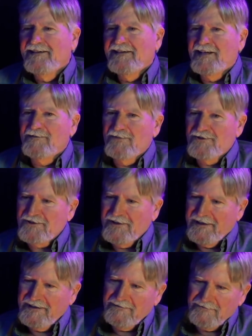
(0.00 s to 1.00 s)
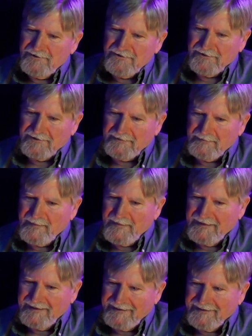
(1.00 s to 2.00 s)
And beside it was an
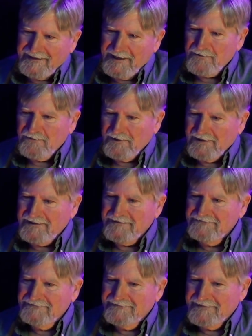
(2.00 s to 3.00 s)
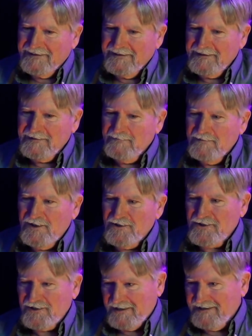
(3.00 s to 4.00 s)
equally
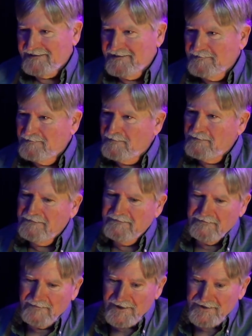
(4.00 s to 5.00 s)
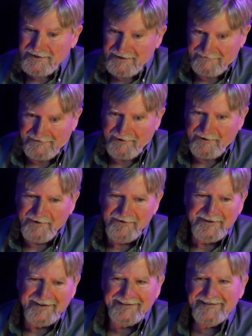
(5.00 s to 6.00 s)
distinct misty
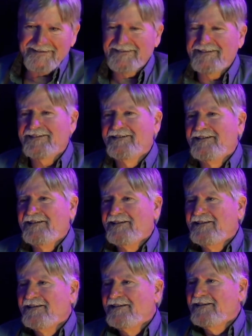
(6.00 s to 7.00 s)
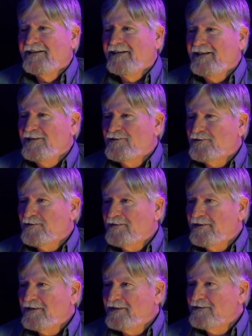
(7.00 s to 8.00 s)
fog that he
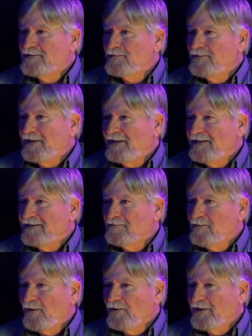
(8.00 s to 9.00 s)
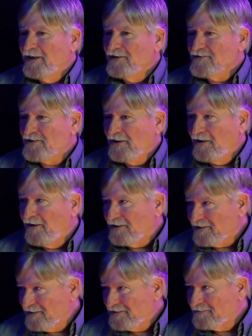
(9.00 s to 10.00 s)
attributed it to being Moll Dyer's
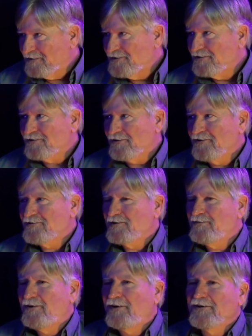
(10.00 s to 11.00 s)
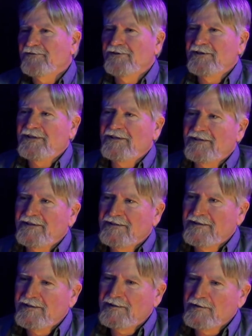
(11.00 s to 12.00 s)
dog, which is also part of
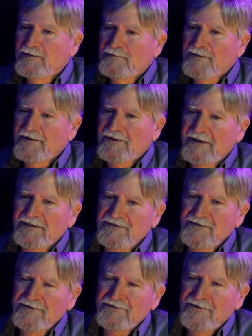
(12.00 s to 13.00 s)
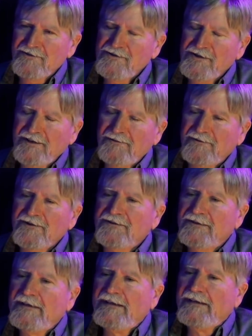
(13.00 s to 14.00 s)
the mythology associated with her.